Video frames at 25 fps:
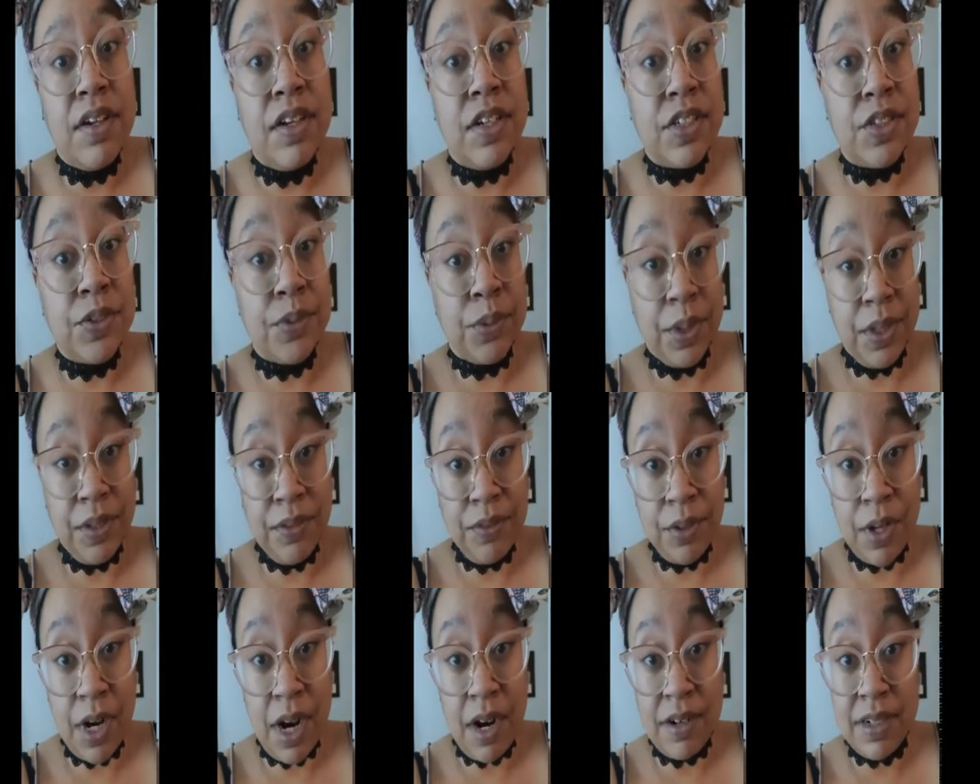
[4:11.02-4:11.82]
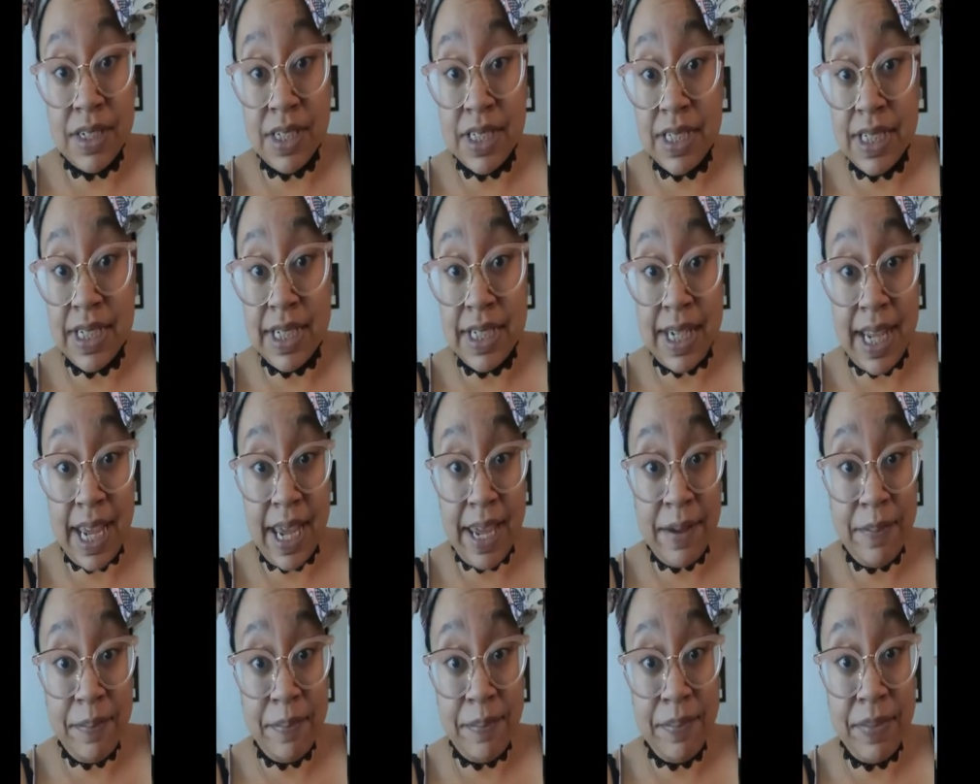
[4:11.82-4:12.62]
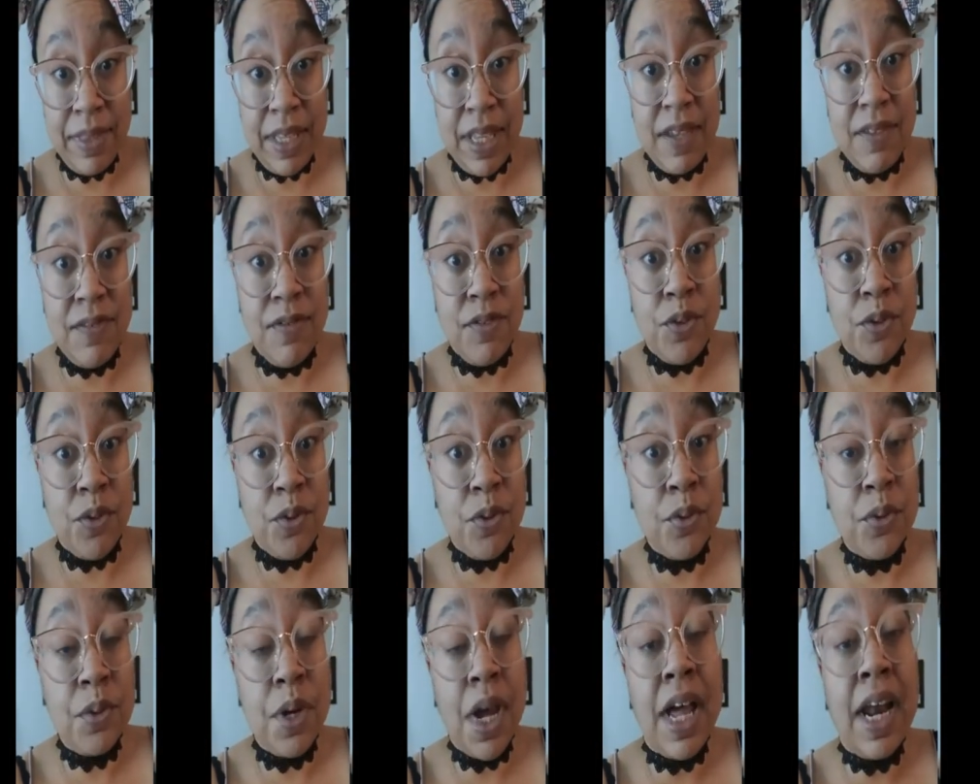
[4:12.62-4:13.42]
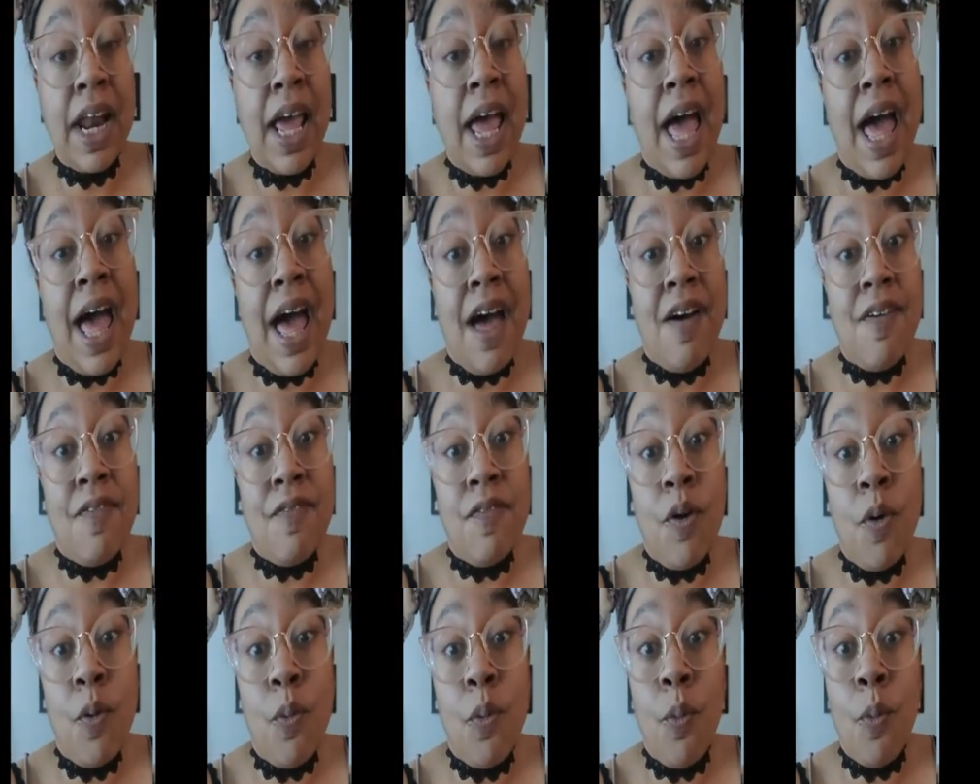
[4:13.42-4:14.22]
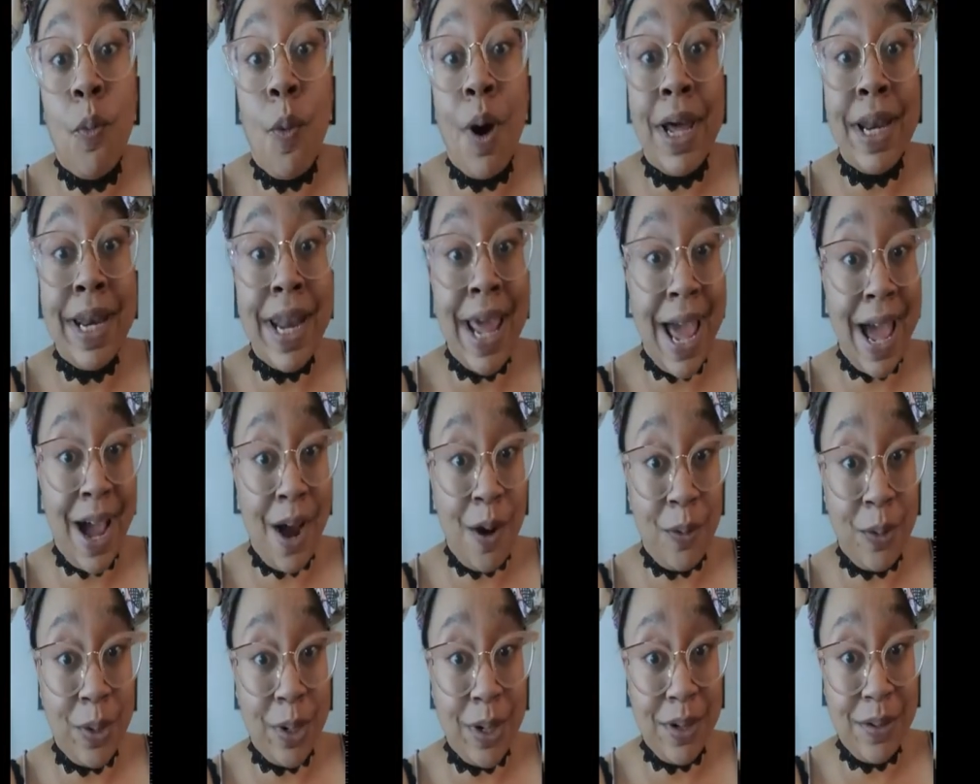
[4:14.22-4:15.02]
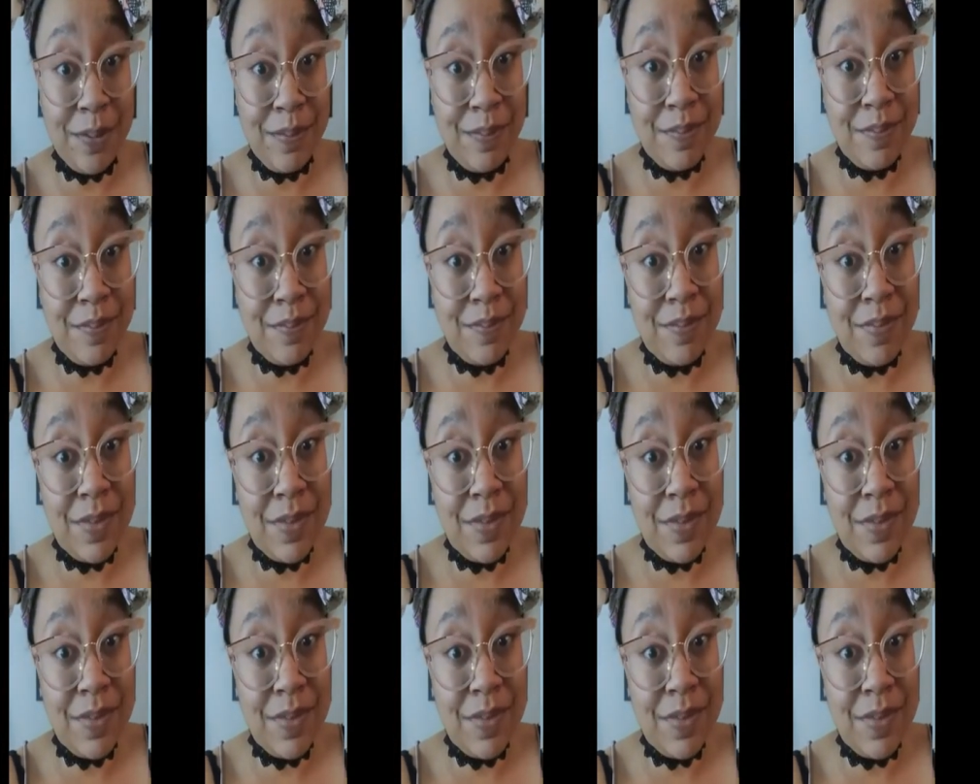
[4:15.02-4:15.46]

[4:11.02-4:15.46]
There are 24 hours in a day. If you do not have 1 hour,